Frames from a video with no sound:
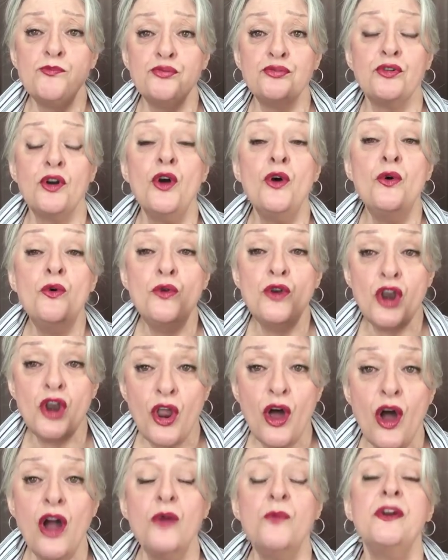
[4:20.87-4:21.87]
Pro
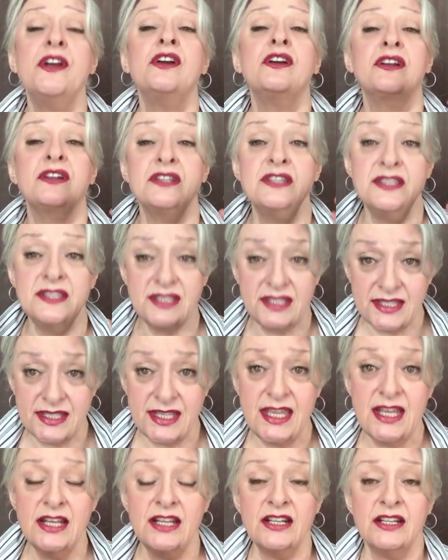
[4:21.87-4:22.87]
Longwear
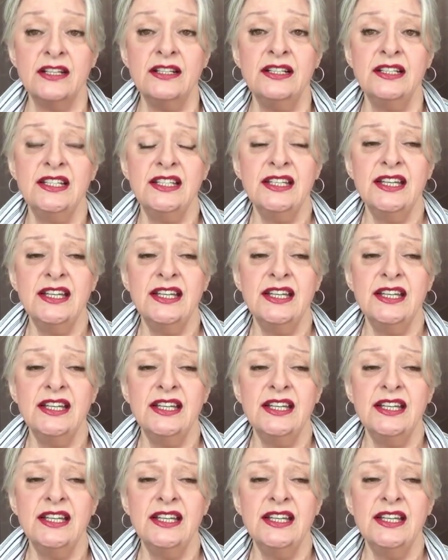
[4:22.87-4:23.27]
Concealer,